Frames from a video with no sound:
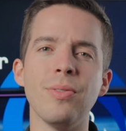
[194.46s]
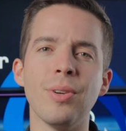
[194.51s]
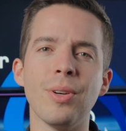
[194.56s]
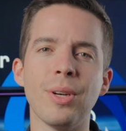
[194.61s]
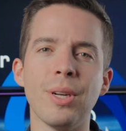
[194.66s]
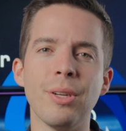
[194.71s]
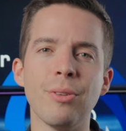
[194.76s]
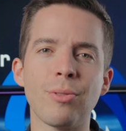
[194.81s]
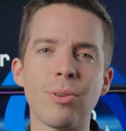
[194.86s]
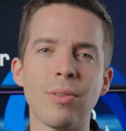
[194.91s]
you're an
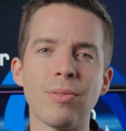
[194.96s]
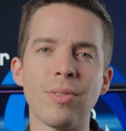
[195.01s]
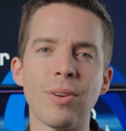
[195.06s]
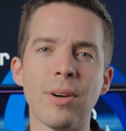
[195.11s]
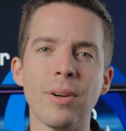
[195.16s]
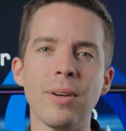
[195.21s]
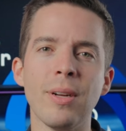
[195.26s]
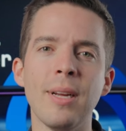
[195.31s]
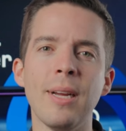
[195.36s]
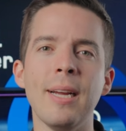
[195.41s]

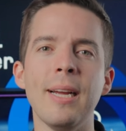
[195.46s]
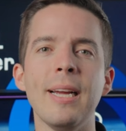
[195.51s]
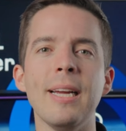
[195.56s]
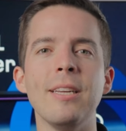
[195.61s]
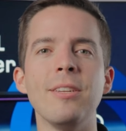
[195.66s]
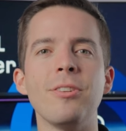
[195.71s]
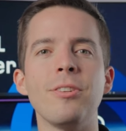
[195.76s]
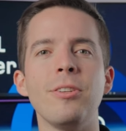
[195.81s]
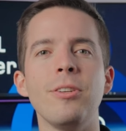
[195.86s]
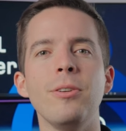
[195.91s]
introvert
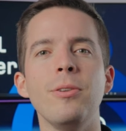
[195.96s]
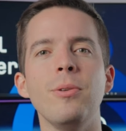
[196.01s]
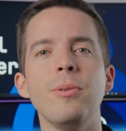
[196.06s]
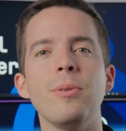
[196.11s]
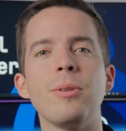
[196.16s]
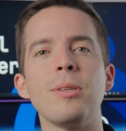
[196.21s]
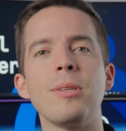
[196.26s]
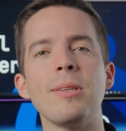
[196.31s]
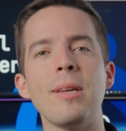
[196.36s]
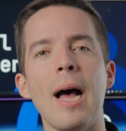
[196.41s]
is to
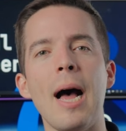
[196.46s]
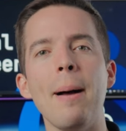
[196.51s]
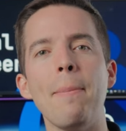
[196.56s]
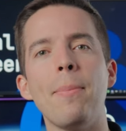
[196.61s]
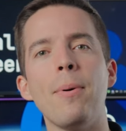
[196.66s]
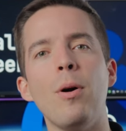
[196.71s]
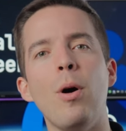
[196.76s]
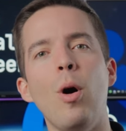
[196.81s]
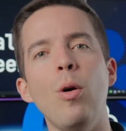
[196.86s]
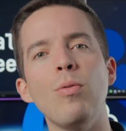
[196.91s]

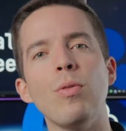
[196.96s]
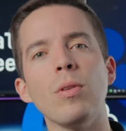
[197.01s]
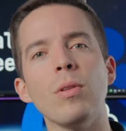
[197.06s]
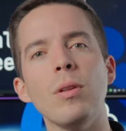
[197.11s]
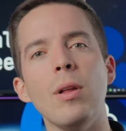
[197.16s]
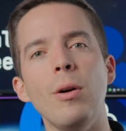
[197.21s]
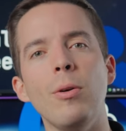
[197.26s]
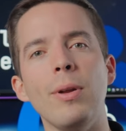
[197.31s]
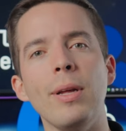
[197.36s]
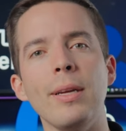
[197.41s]
stop
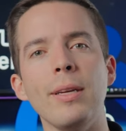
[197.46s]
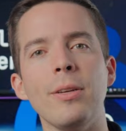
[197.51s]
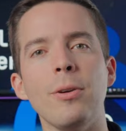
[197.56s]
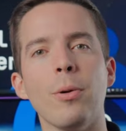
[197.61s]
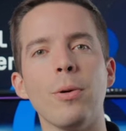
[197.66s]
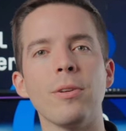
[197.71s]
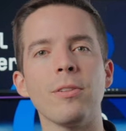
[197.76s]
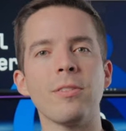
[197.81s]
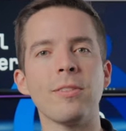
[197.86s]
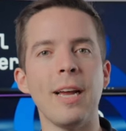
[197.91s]
overloading
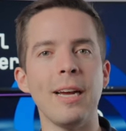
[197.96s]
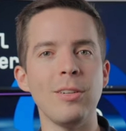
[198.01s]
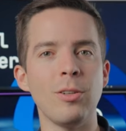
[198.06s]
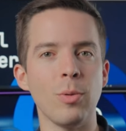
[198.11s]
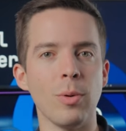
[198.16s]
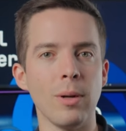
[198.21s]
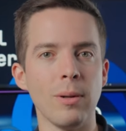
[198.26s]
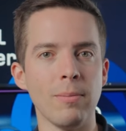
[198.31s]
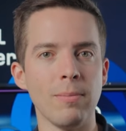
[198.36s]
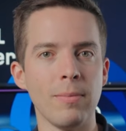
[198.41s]
your
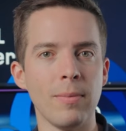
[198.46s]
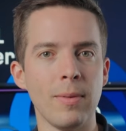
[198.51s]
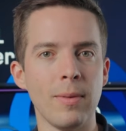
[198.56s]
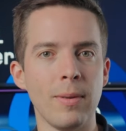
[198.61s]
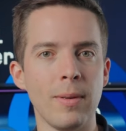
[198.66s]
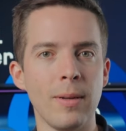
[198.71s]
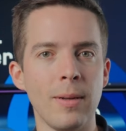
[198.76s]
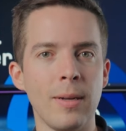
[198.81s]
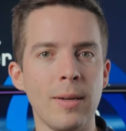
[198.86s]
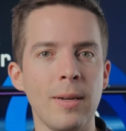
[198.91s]
schedule.
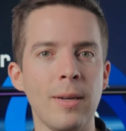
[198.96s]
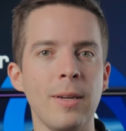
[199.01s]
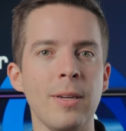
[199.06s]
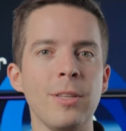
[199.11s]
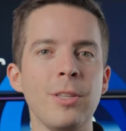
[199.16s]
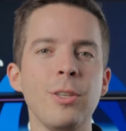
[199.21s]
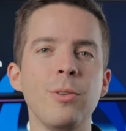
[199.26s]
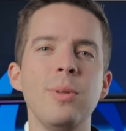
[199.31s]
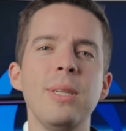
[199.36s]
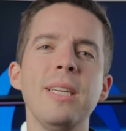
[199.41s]

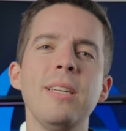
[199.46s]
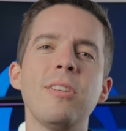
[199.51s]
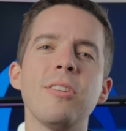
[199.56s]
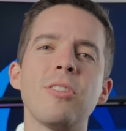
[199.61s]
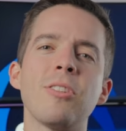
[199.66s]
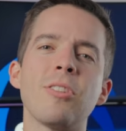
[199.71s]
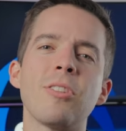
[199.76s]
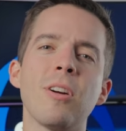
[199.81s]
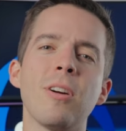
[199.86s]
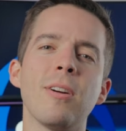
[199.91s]
You need to
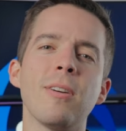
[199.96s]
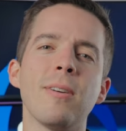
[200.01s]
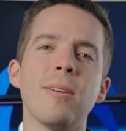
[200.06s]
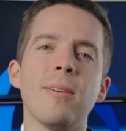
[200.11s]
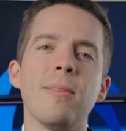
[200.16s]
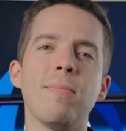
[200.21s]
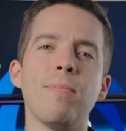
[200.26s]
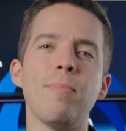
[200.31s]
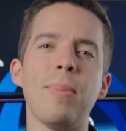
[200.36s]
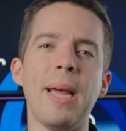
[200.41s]
start
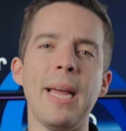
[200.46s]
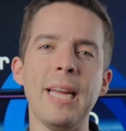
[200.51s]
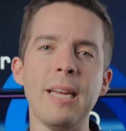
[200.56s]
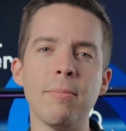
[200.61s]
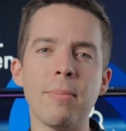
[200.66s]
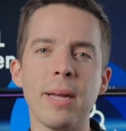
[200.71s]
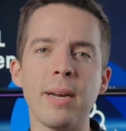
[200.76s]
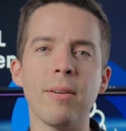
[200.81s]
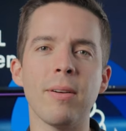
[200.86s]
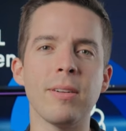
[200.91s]
paying
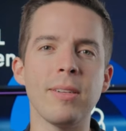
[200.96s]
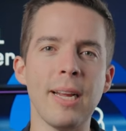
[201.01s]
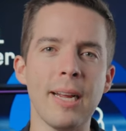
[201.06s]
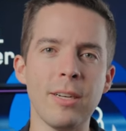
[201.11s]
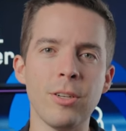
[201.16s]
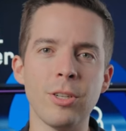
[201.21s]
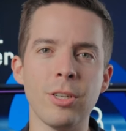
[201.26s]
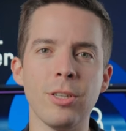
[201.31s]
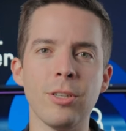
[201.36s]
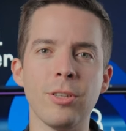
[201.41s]
better
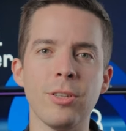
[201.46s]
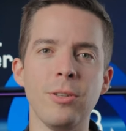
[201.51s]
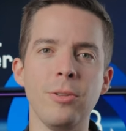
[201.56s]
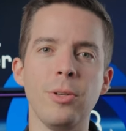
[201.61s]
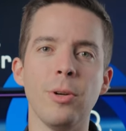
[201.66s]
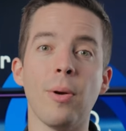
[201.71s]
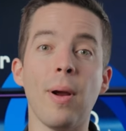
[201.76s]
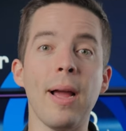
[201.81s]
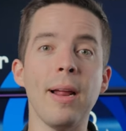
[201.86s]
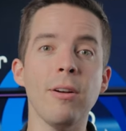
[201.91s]
attention to
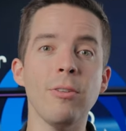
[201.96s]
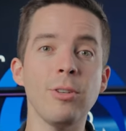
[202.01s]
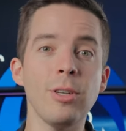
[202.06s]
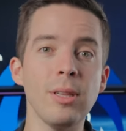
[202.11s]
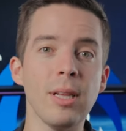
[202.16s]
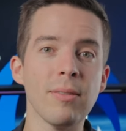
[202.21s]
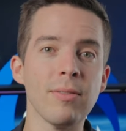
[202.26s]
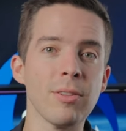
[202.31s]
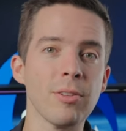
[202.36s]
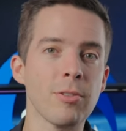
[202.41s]
your energy
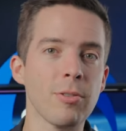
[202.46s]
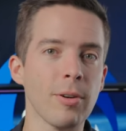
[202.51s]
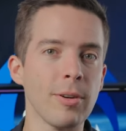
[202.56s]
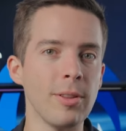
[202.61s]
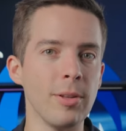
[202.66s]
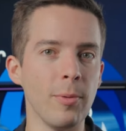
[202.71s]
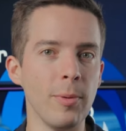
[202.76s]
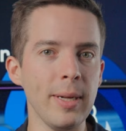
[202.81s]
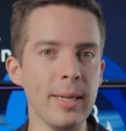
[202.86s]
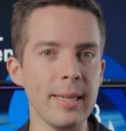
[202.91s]
levels during
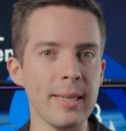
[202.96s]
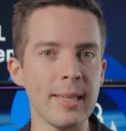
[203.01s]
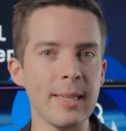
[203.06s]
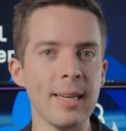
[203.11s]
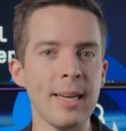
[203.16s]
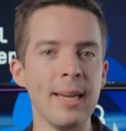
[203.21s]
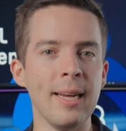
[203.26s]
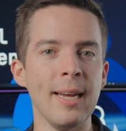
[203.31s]
the week